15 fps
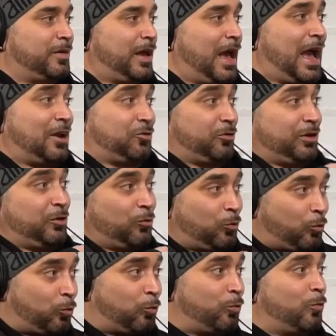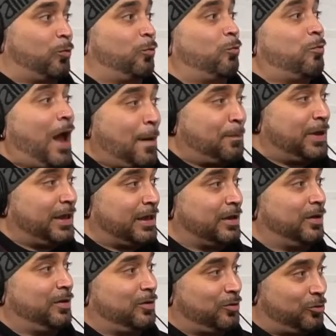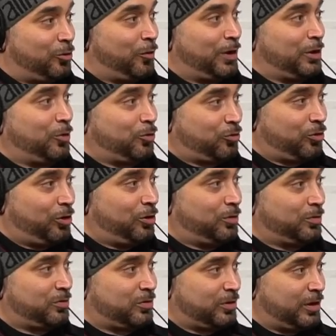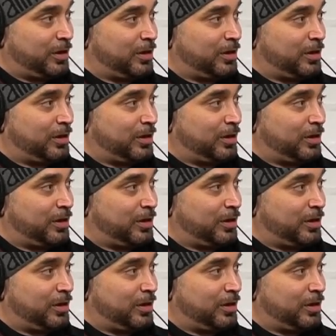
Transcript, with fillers: actually rapping during your shows. Like,